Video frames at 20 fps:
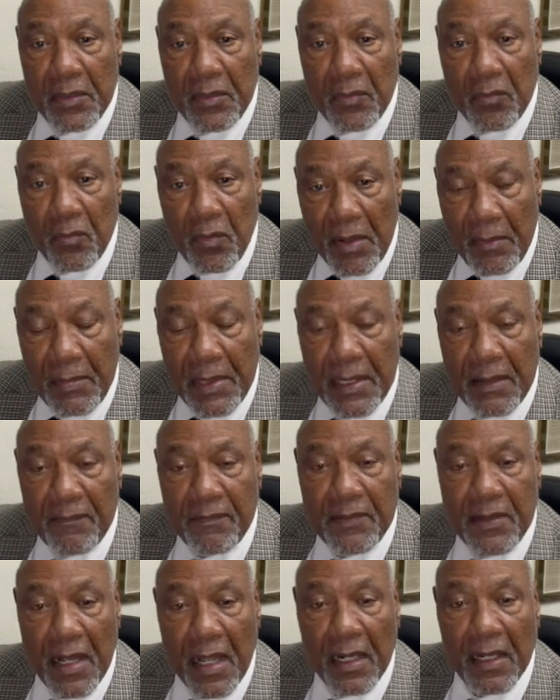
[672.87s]
women
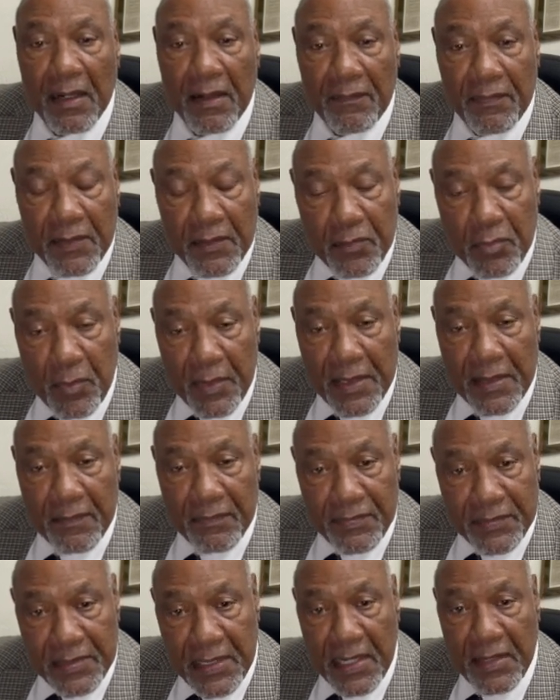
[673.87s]
of color of the 20th
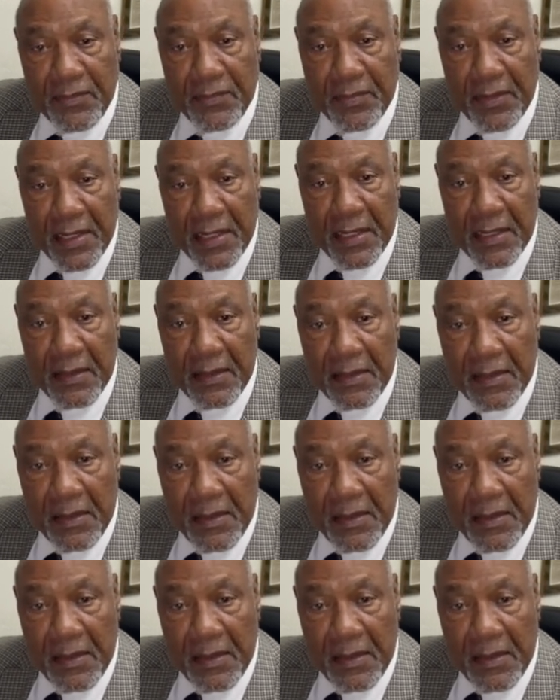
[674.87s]
century